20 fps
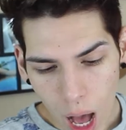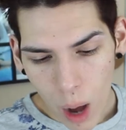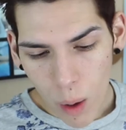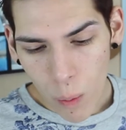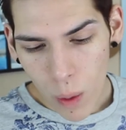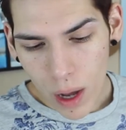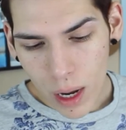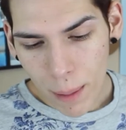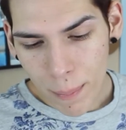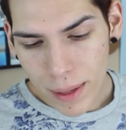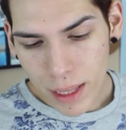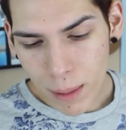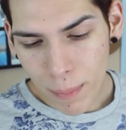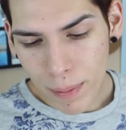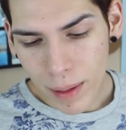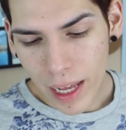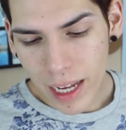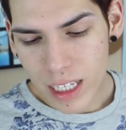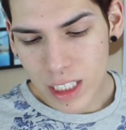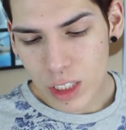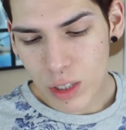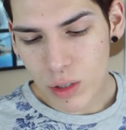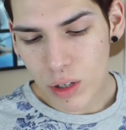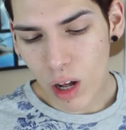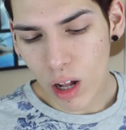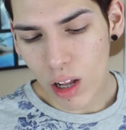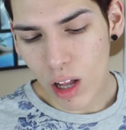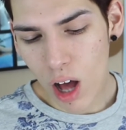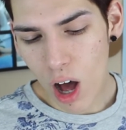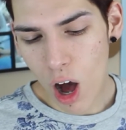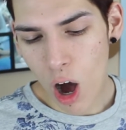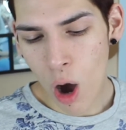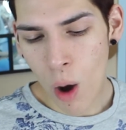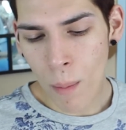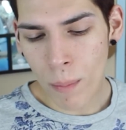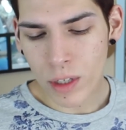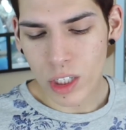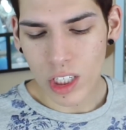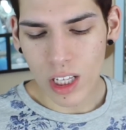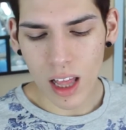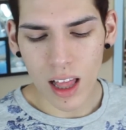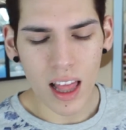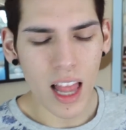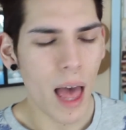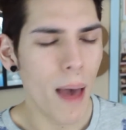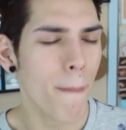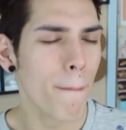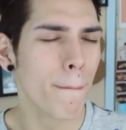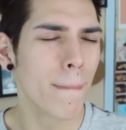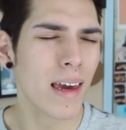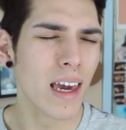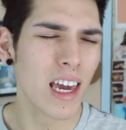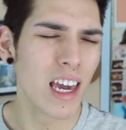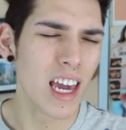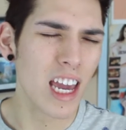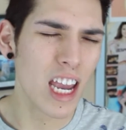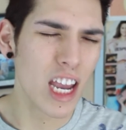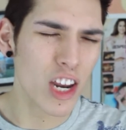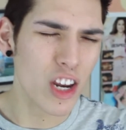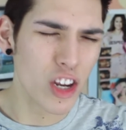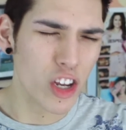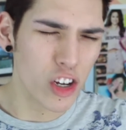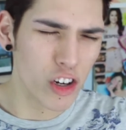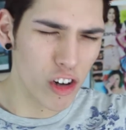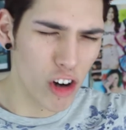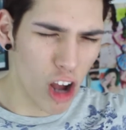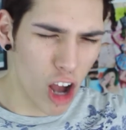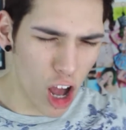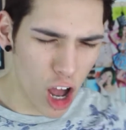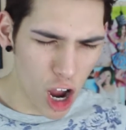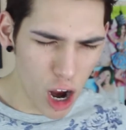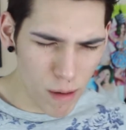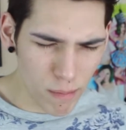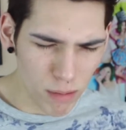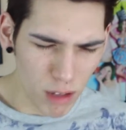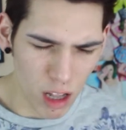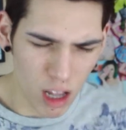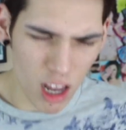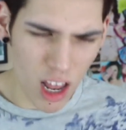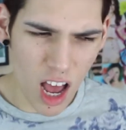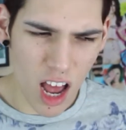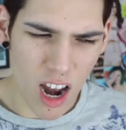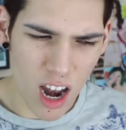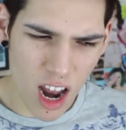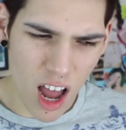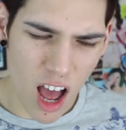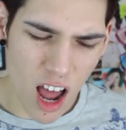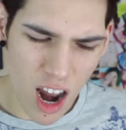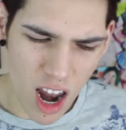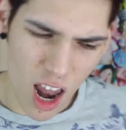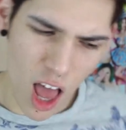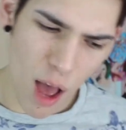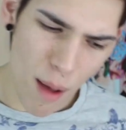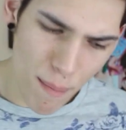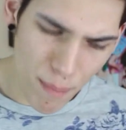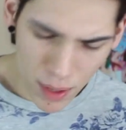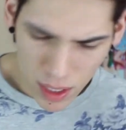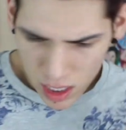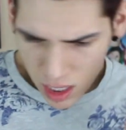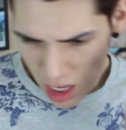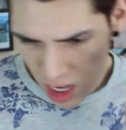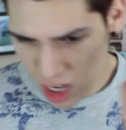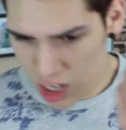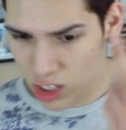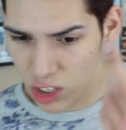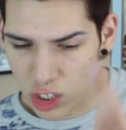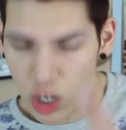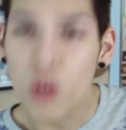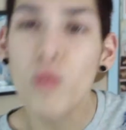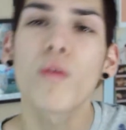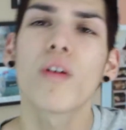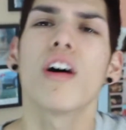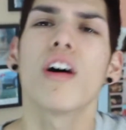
I want to be the place you call home. Just let me in your arms. Let me in your